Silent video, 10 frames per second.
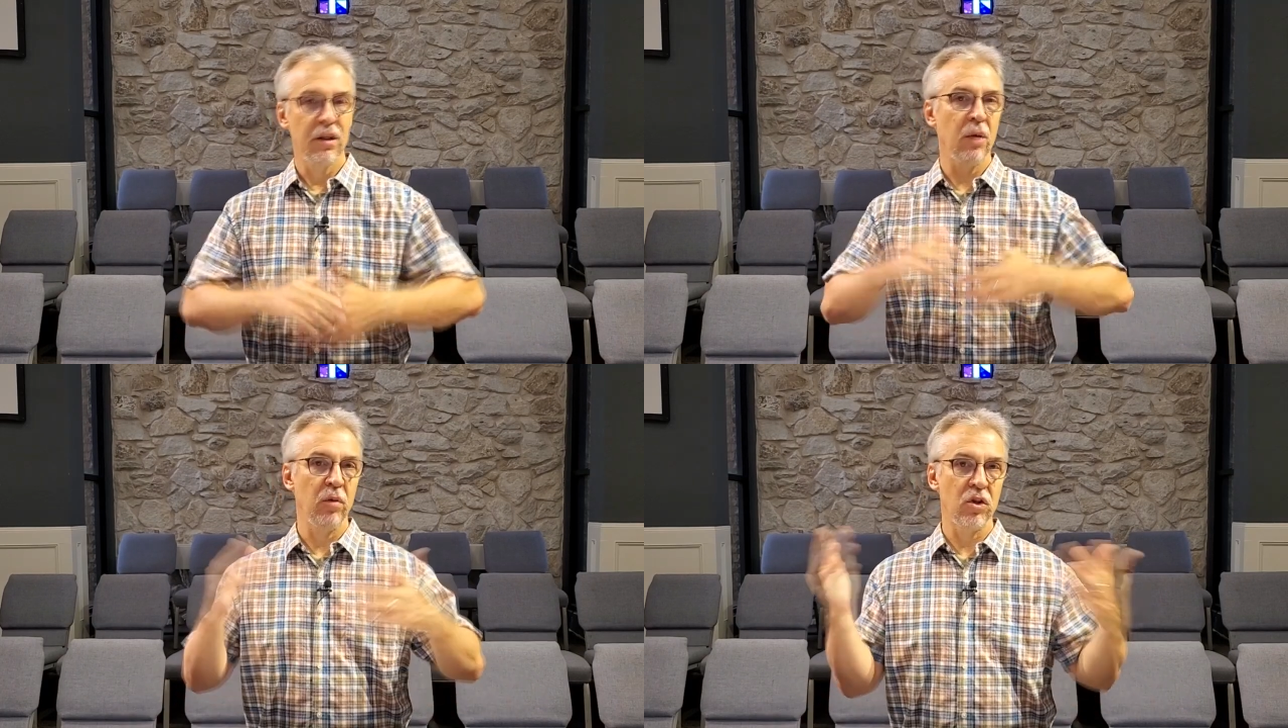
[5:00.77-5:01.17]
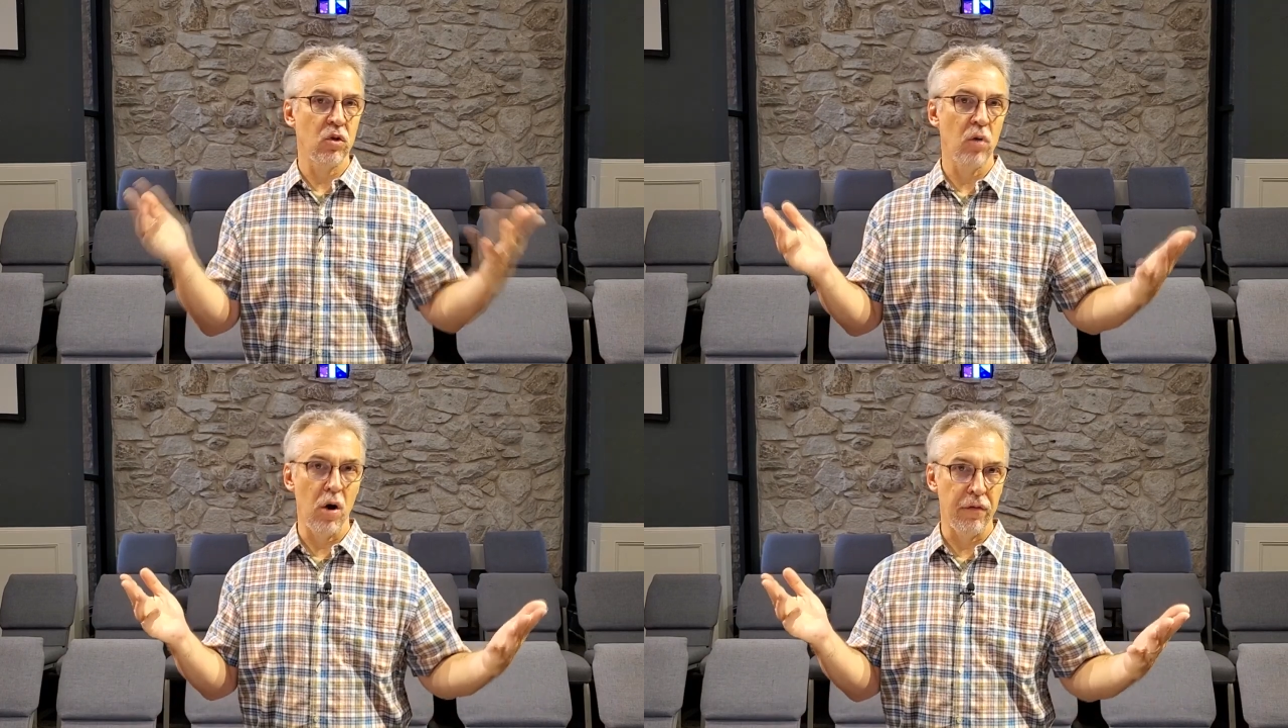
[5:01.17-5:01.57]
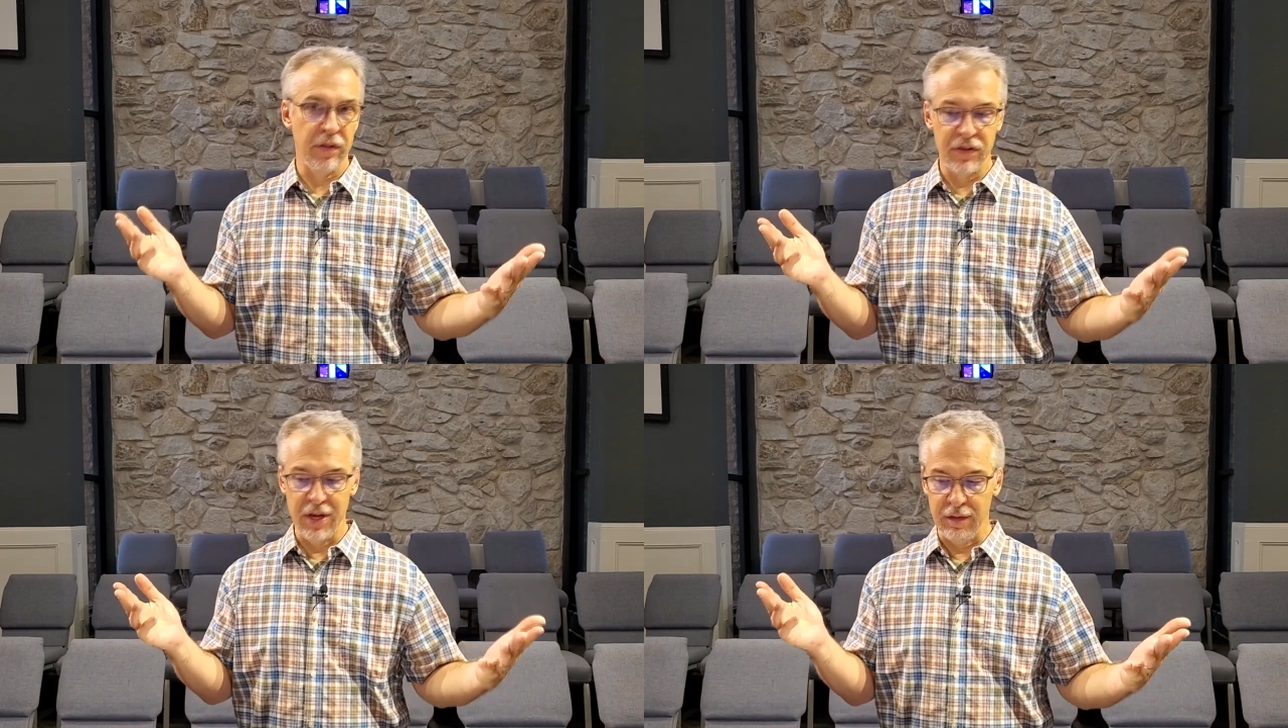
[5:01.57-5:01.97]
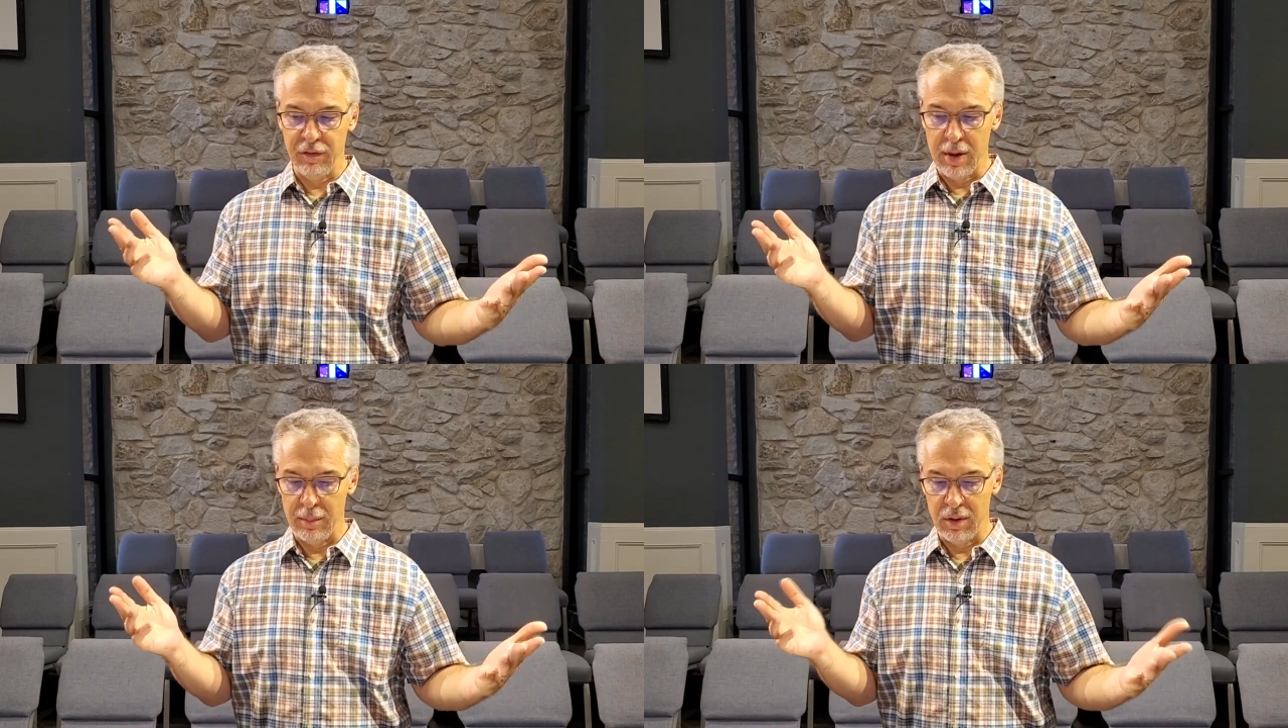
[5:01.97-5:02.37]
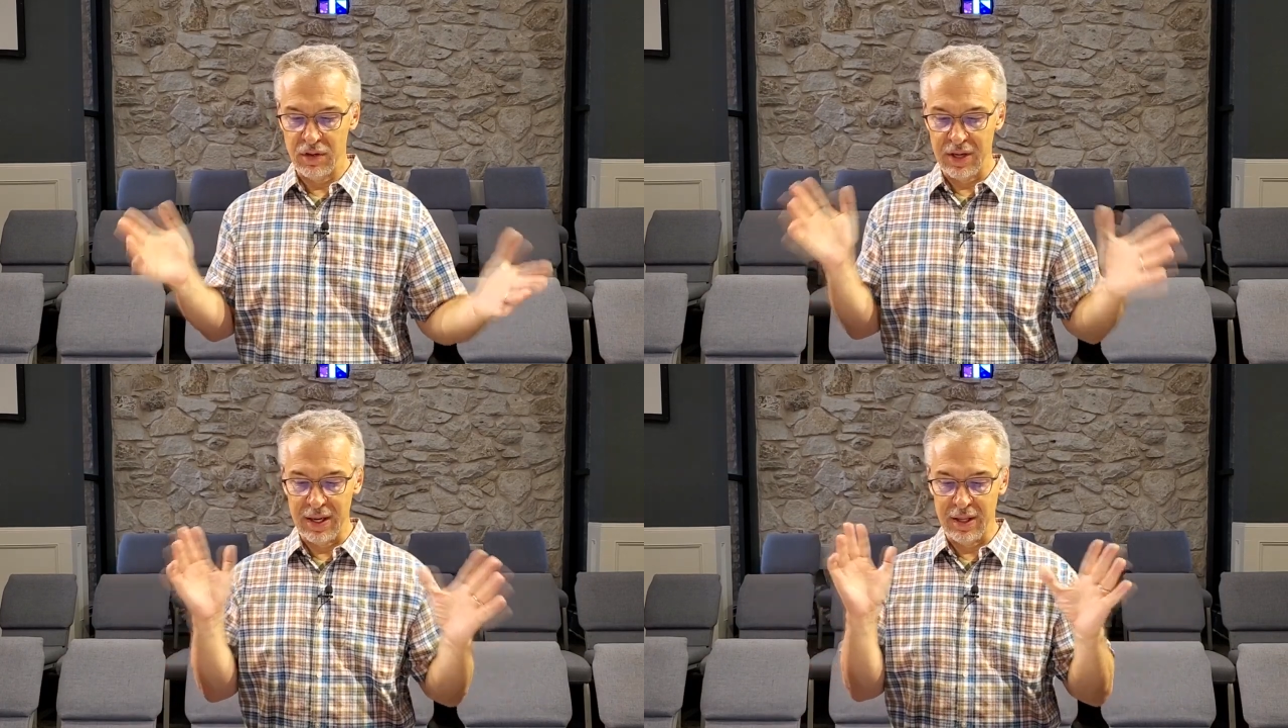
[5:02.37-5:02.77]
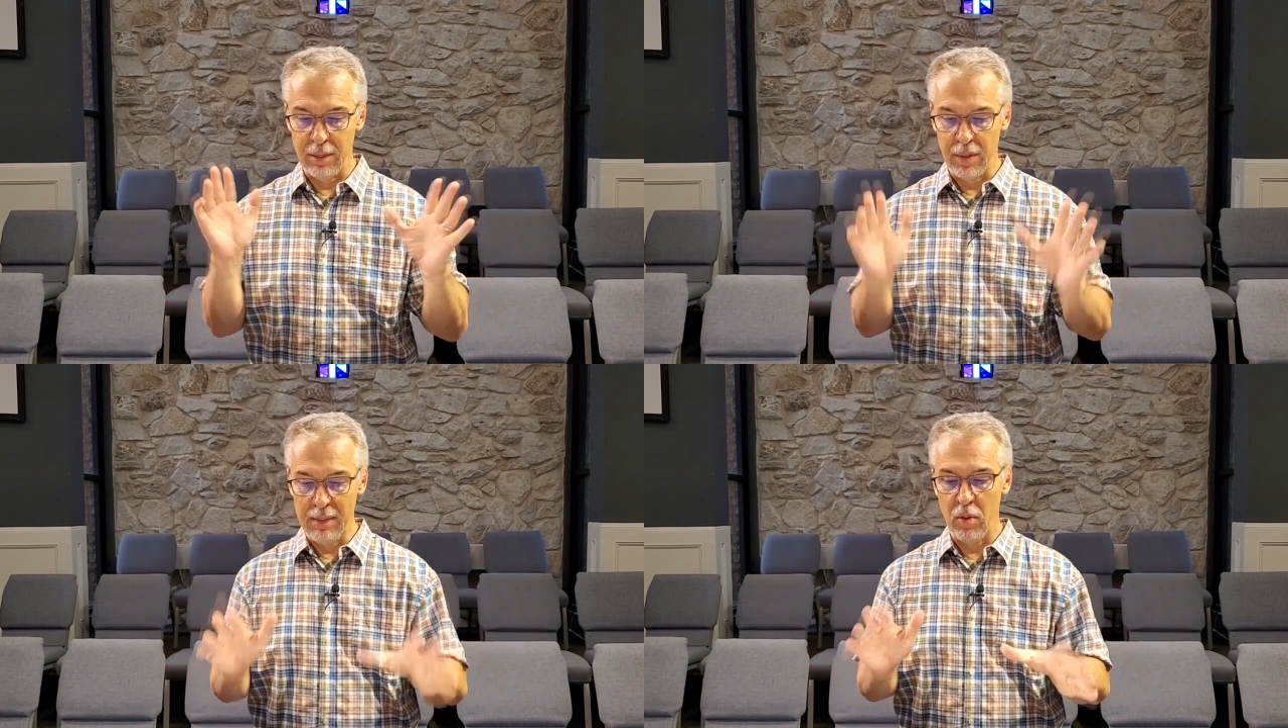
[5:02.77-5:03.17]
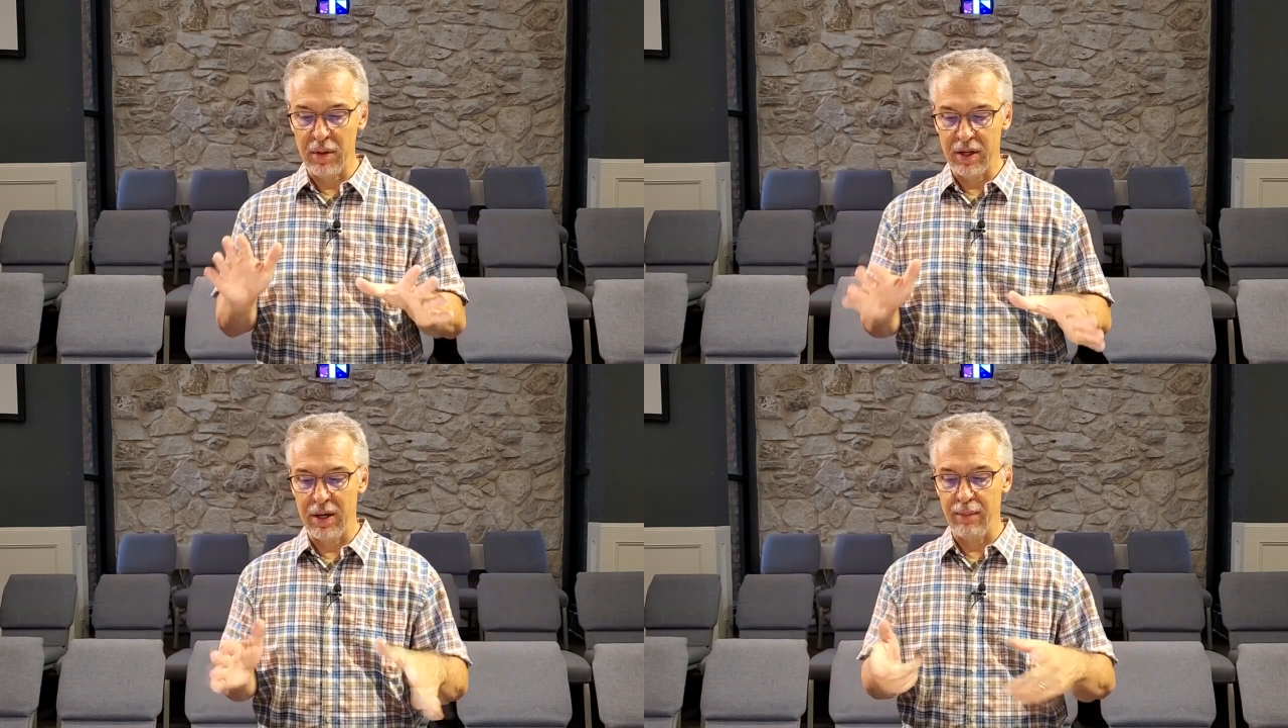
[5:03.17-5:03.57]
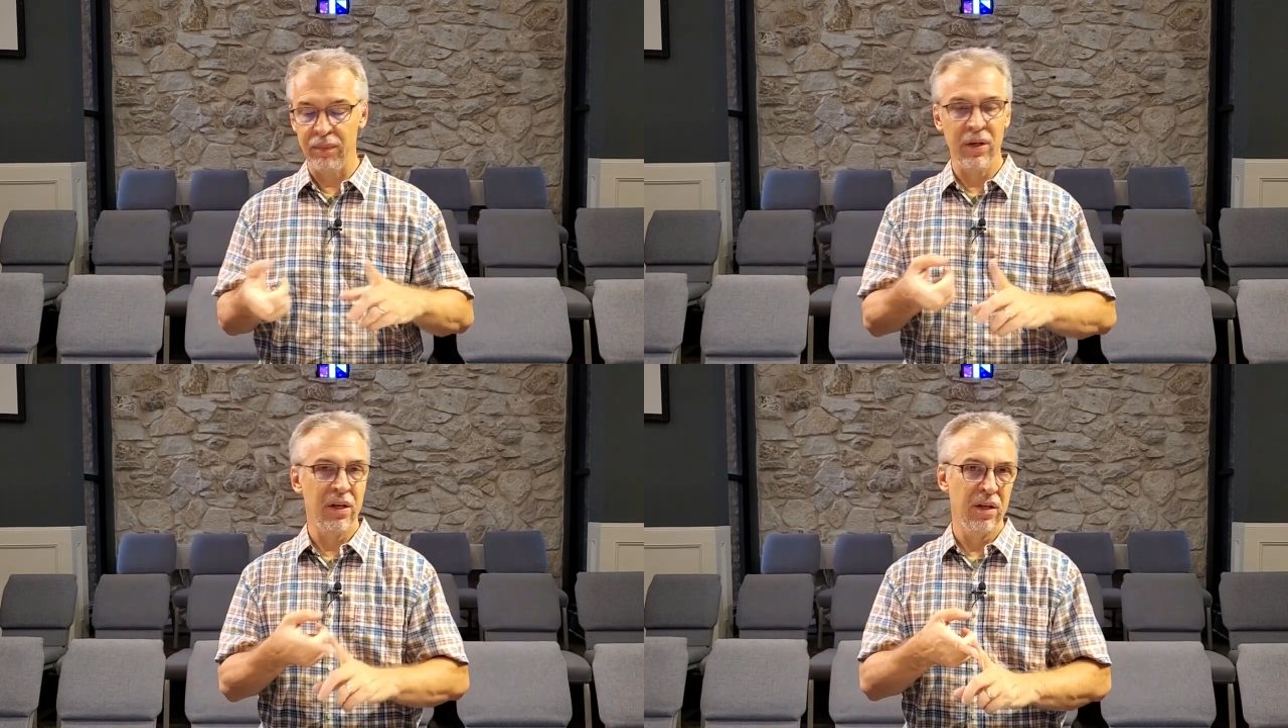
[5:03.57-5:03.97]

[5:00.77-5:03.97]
then we just grow for the sake of numbers, and then people become